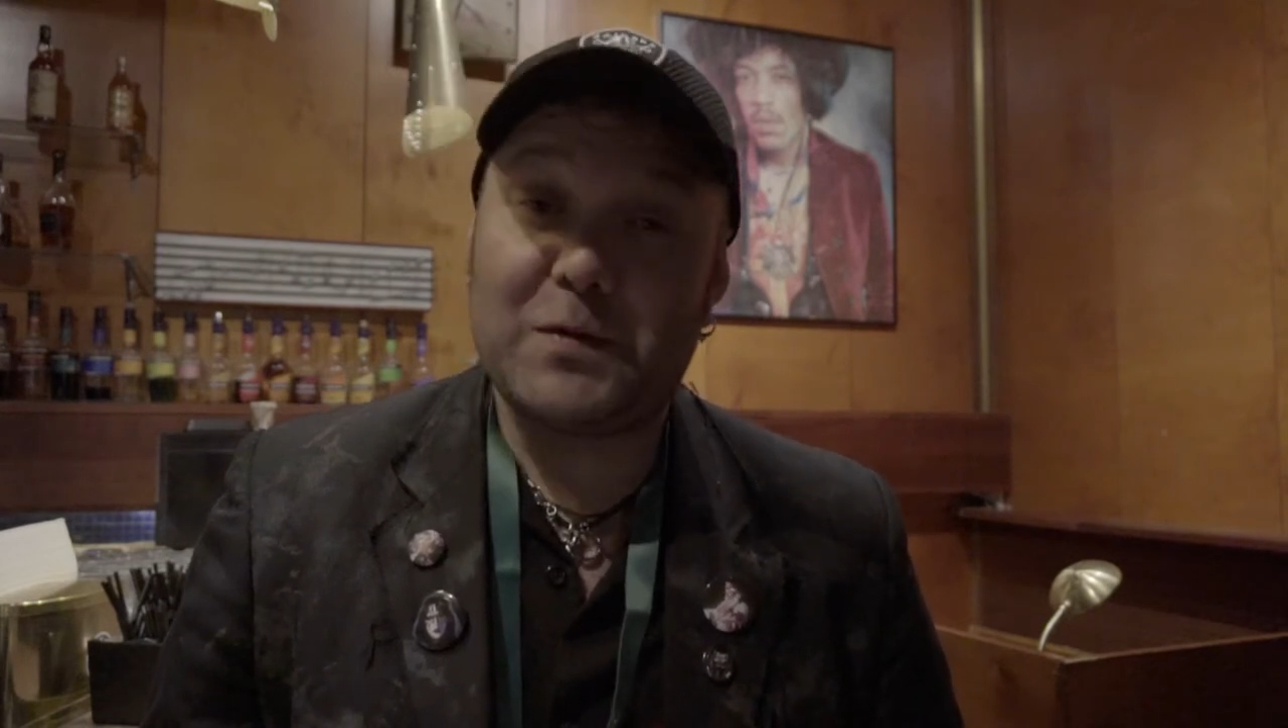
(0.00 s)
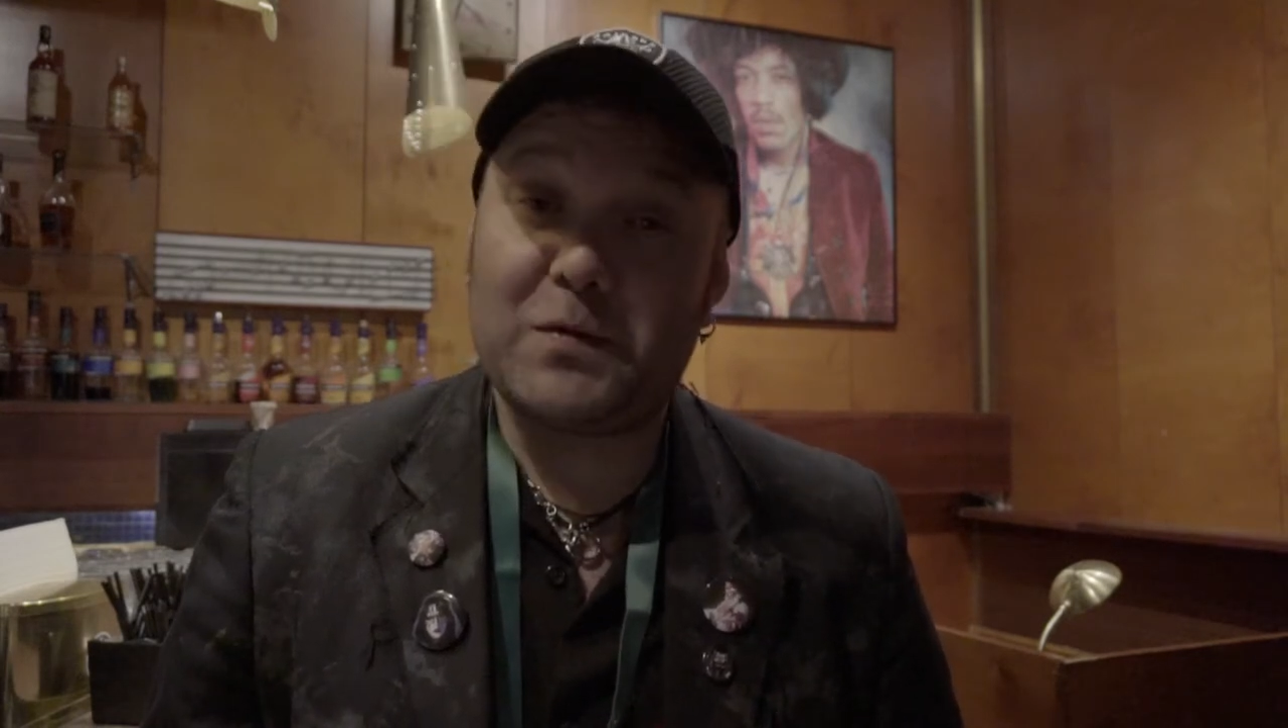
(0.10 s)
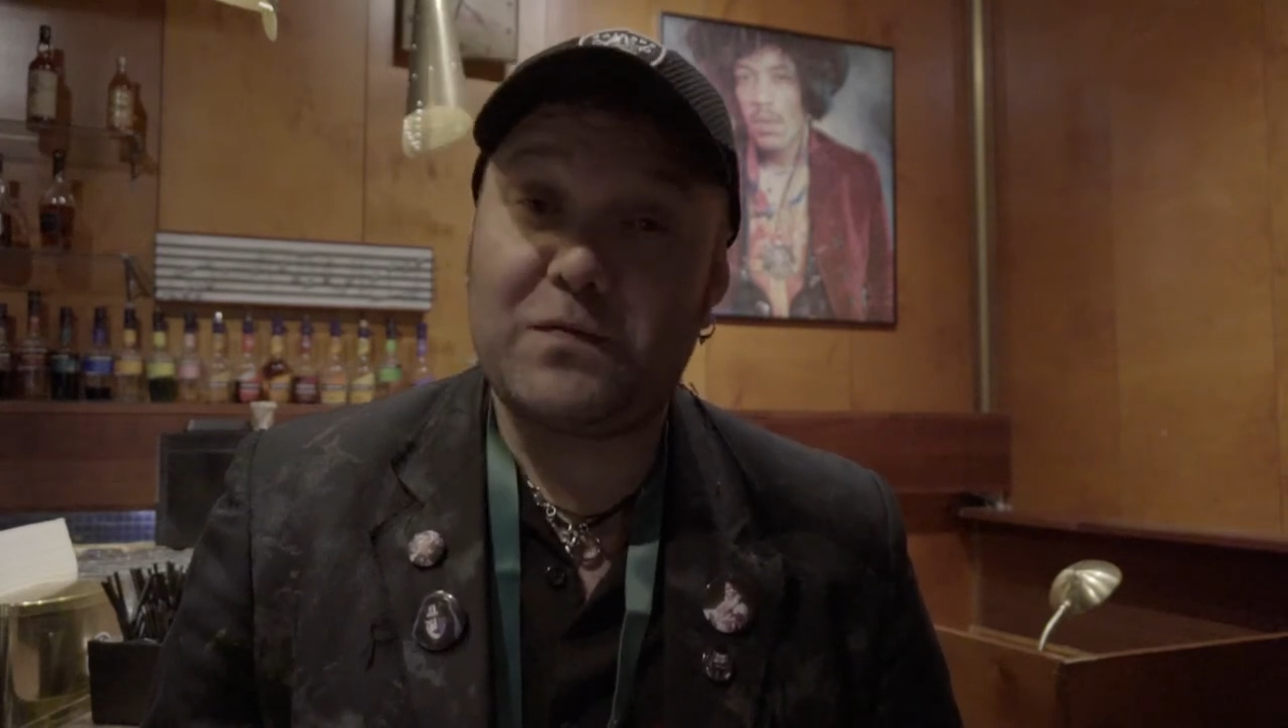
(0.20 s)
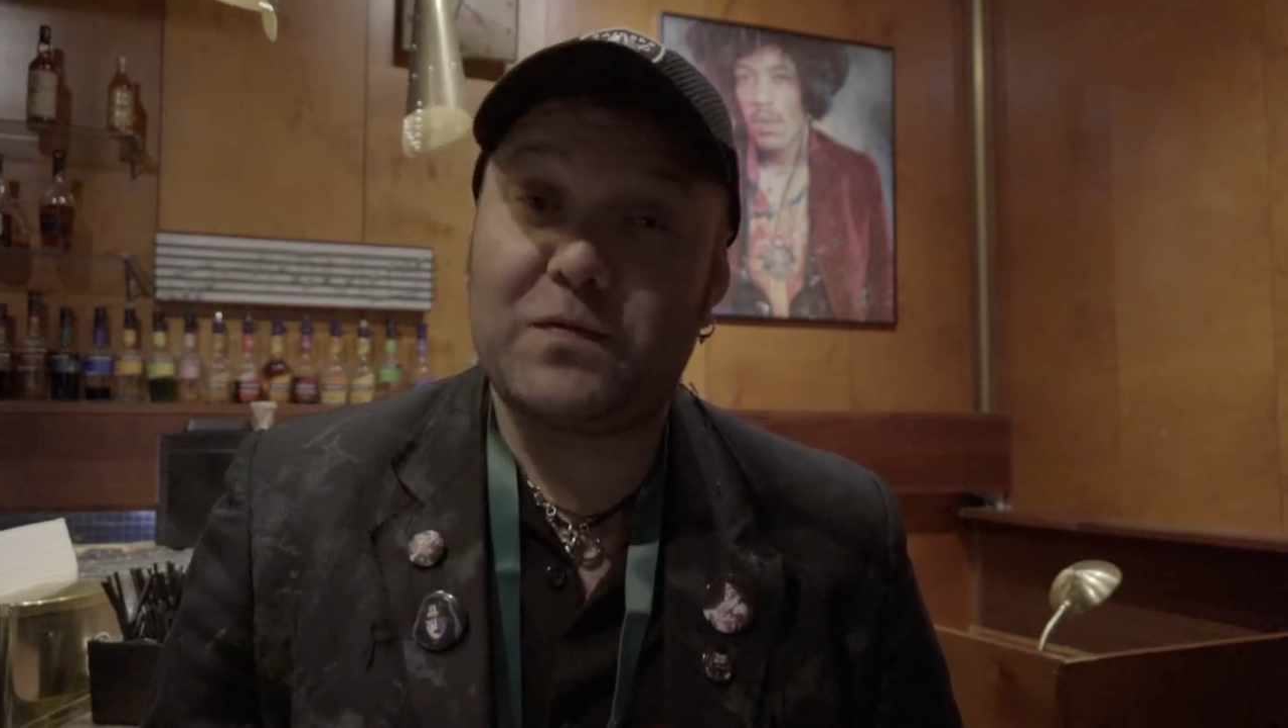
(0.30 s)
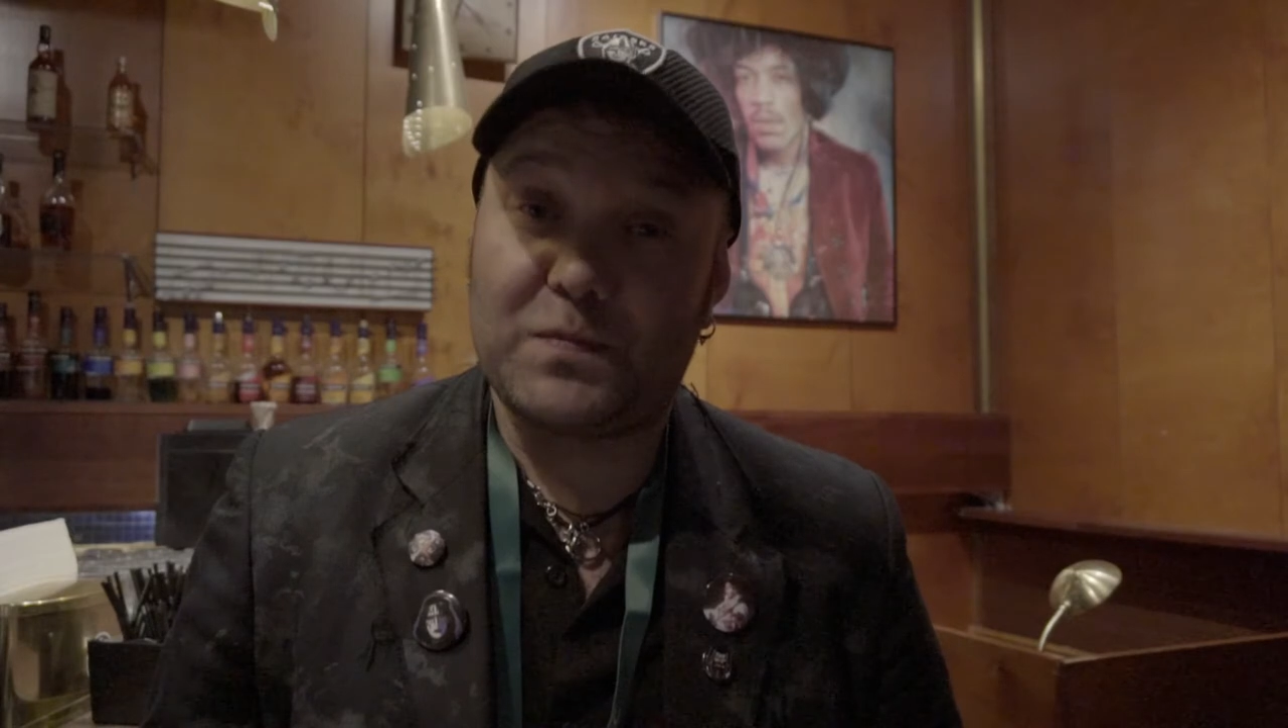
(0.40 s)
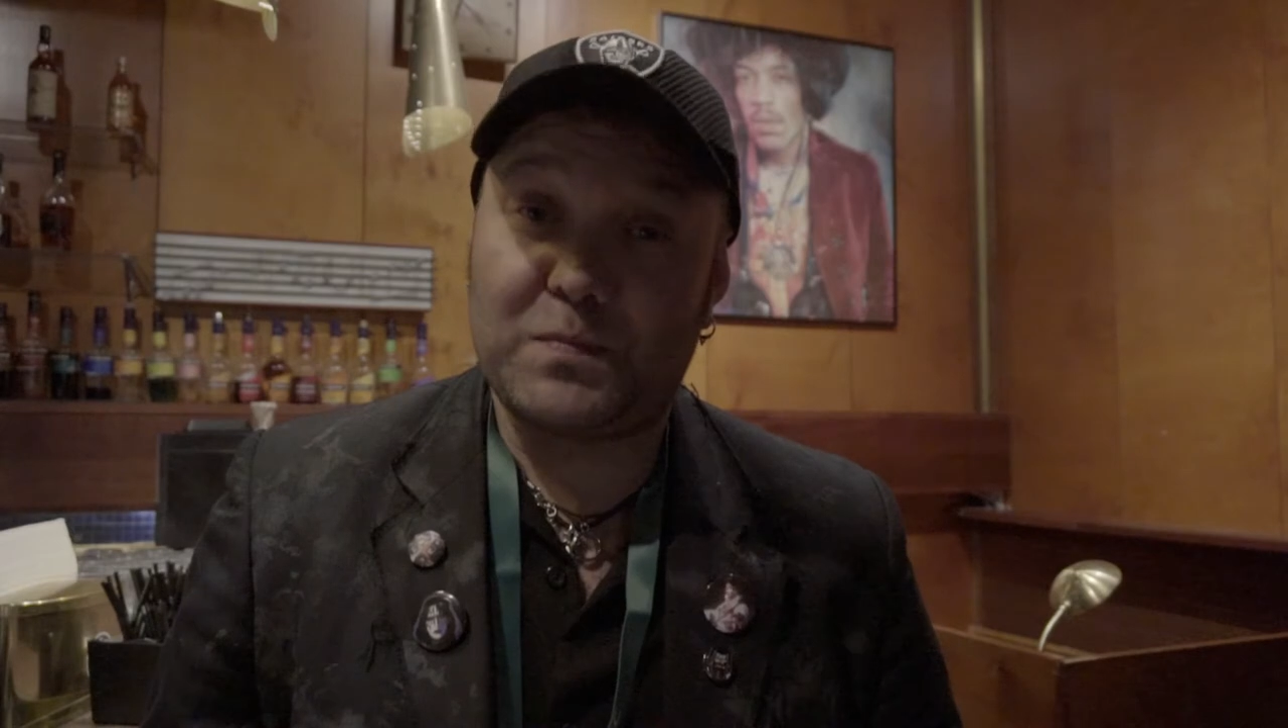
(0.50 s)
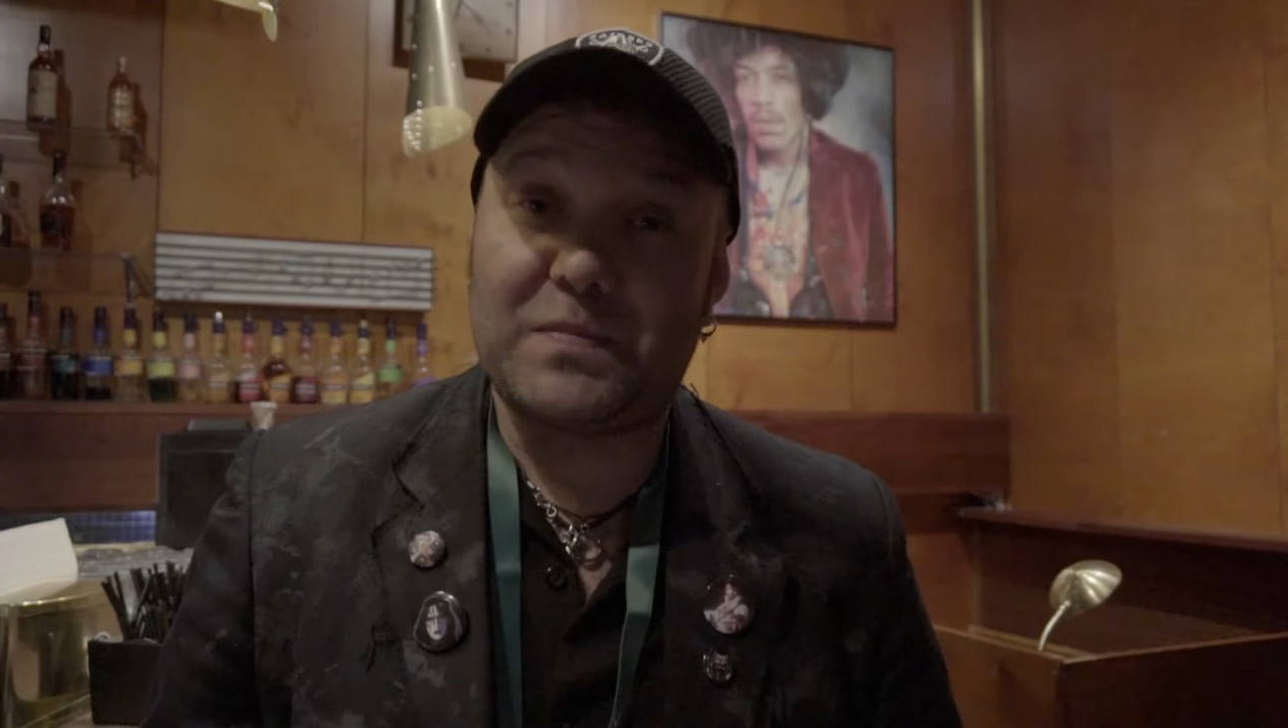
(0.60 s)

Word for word: you for